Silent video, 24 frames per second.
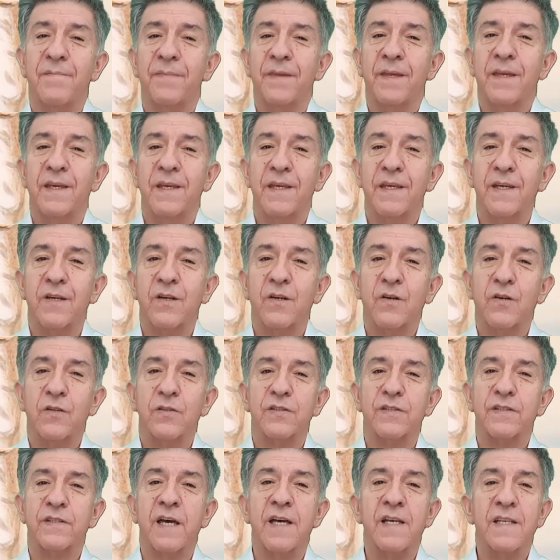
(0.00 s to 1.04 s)
he
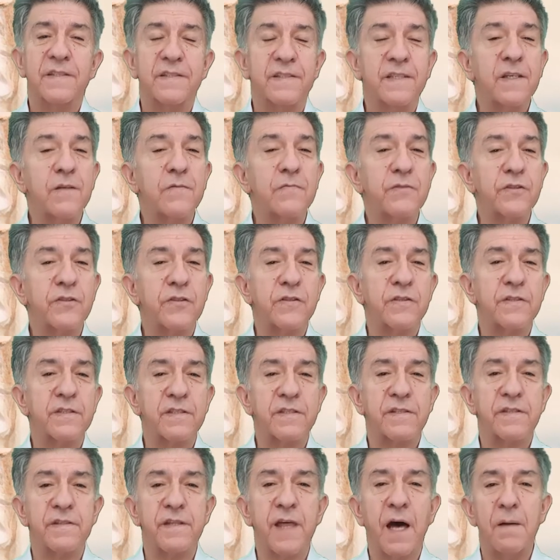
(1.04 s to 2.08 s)
caused serious
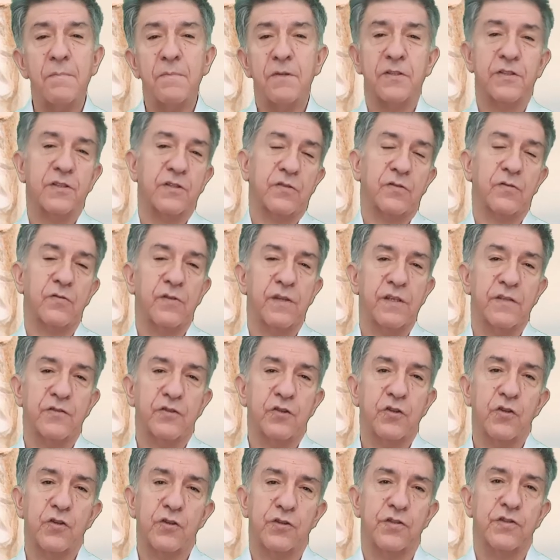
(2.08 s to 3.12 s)
damage to the
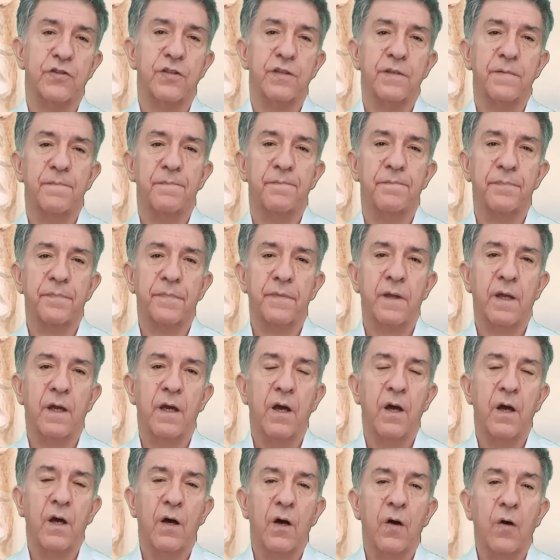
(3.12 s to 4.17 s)
church,
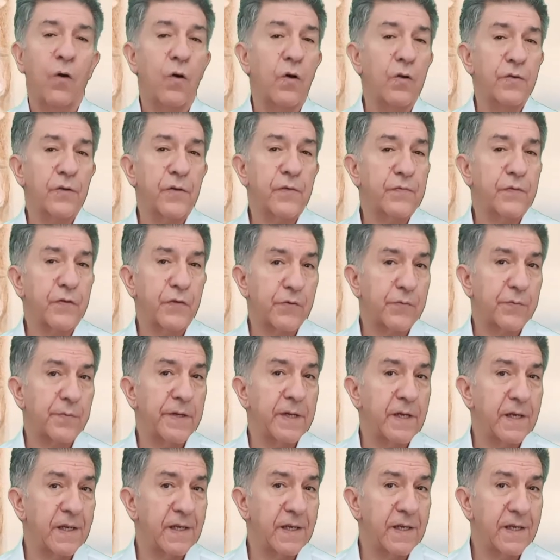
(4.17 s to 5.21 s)
although for
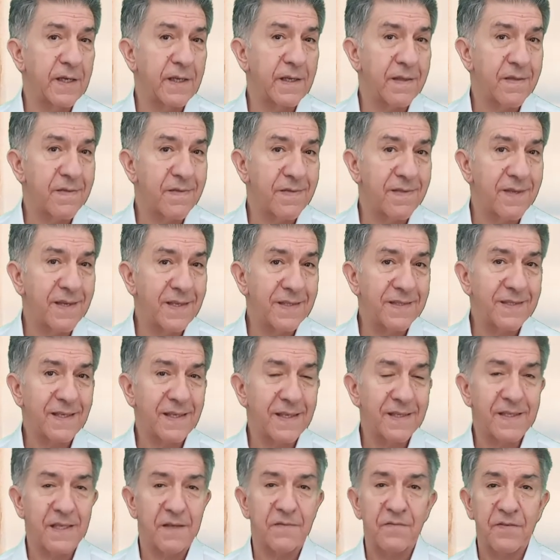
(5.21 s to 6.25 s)
many this
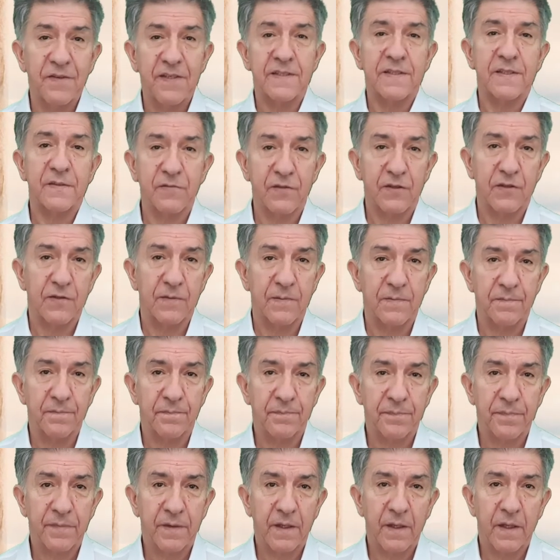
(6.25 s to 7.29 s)
is invisible
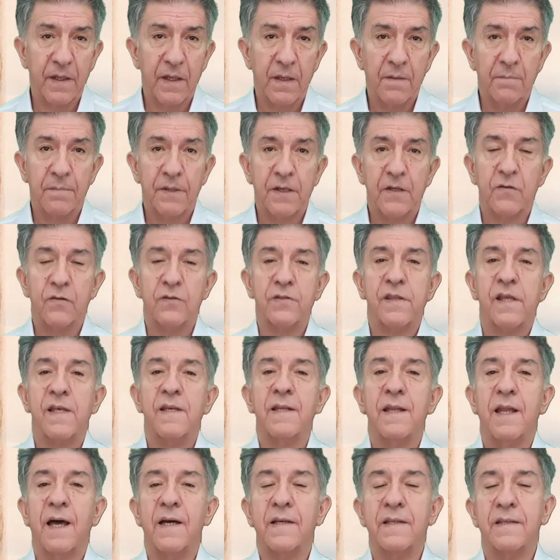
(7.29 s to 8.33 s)
because they
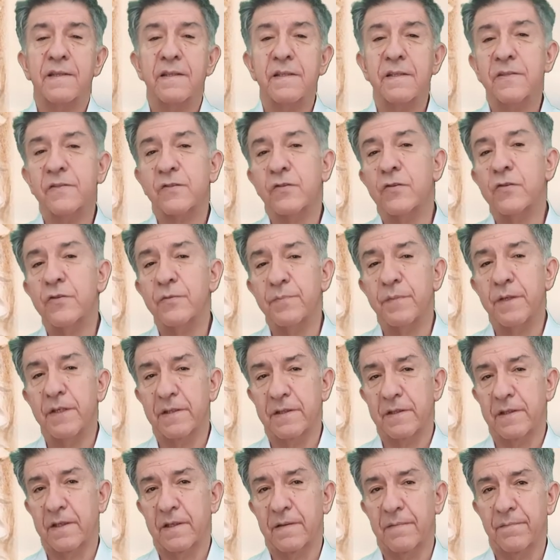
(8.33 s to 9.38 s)
lack discernment.
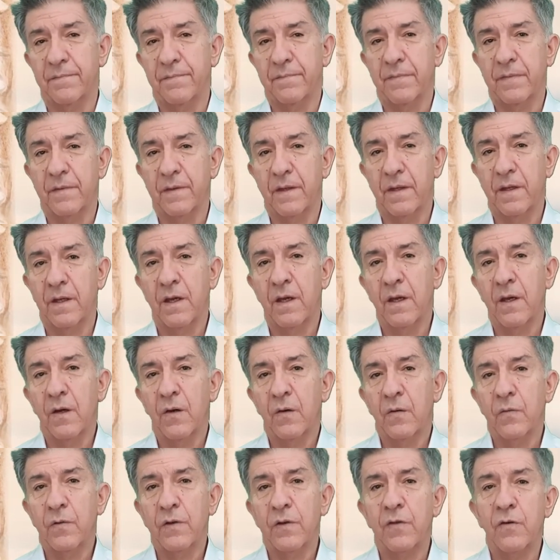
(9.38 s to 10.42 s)

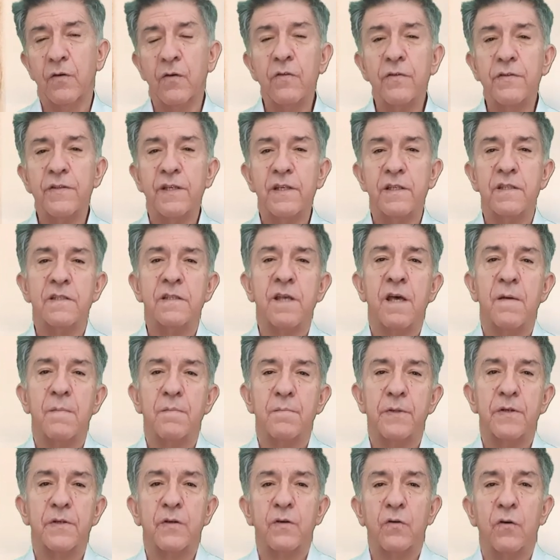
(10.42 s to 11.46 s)
With all this,
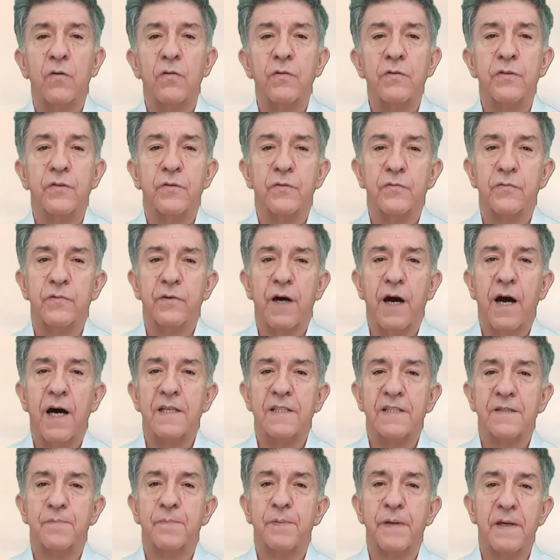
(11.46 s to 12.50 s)
Bergoglio
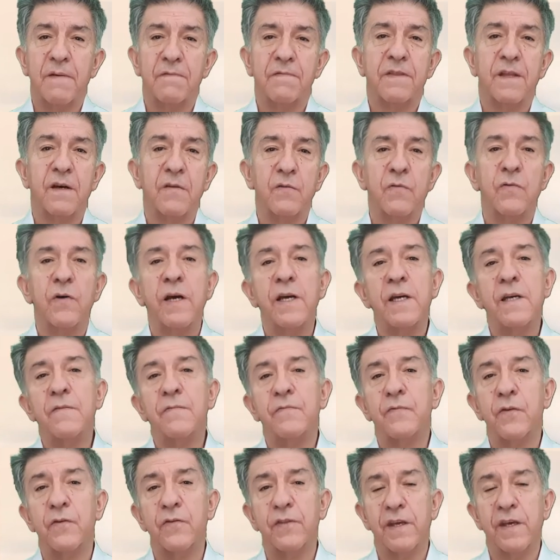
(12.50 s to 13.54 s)
has paved the way
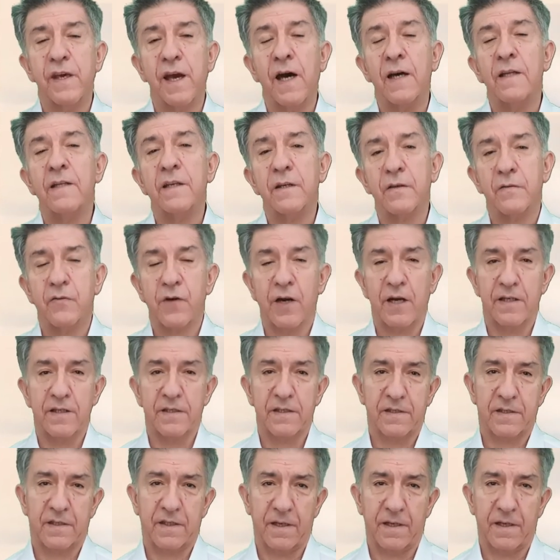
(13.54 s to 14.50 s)
for the Antichrist.